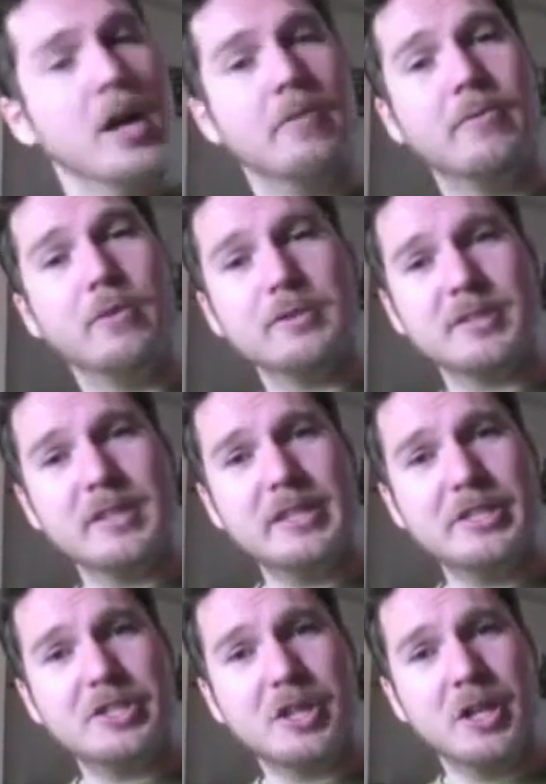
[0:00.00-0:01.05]
Force
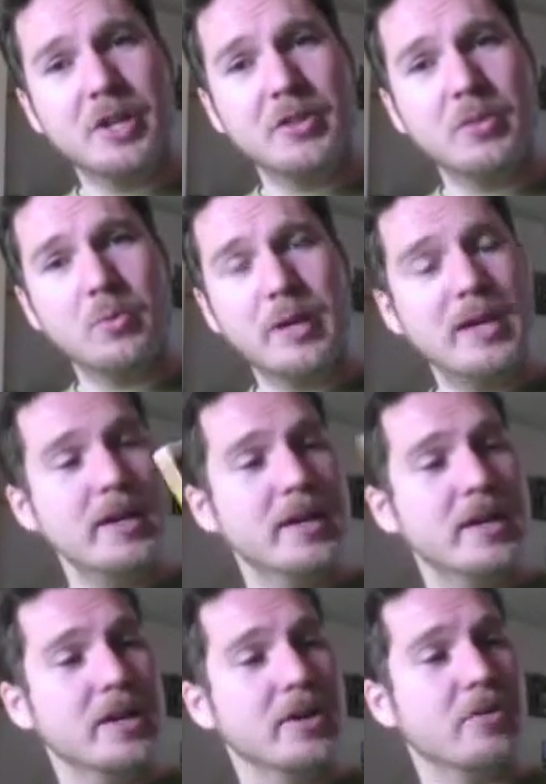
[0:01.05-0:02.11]
Unleashed on the Wii,
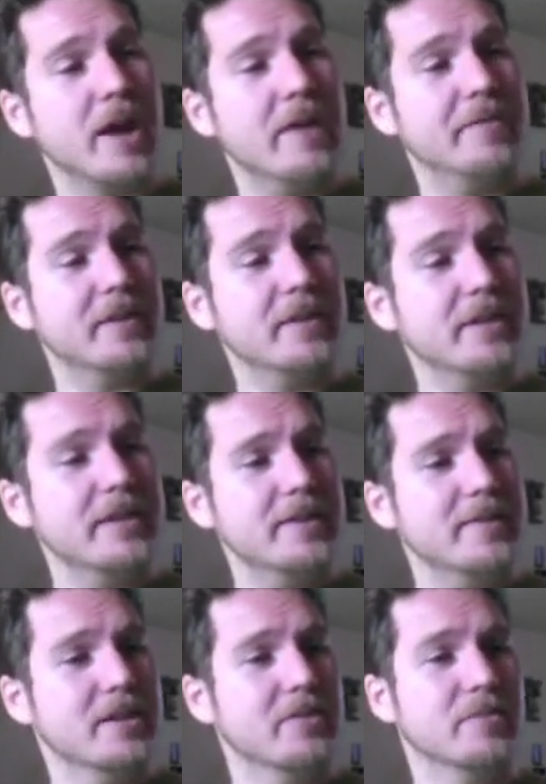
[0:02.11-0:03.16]
graphically,
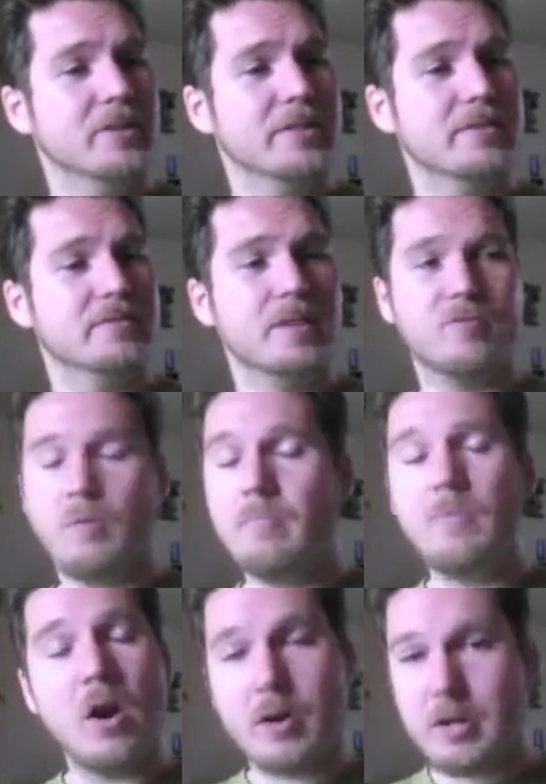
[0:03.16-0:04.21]

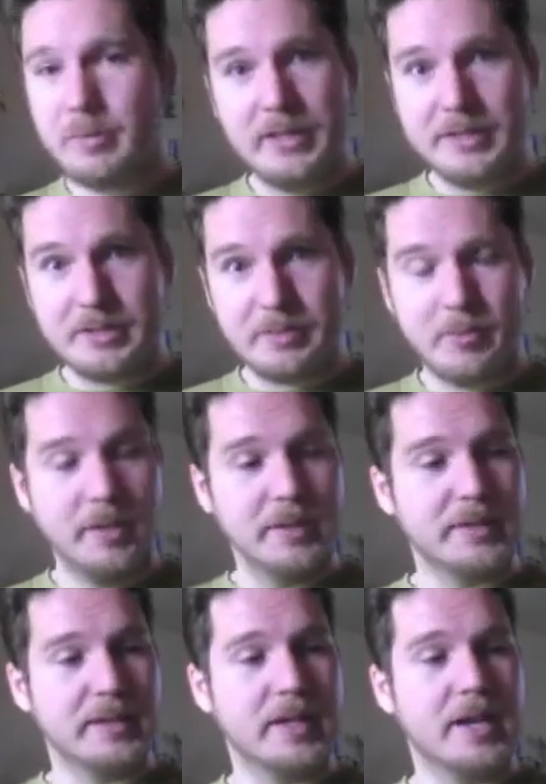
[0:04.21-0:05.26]
remarkably disappointing.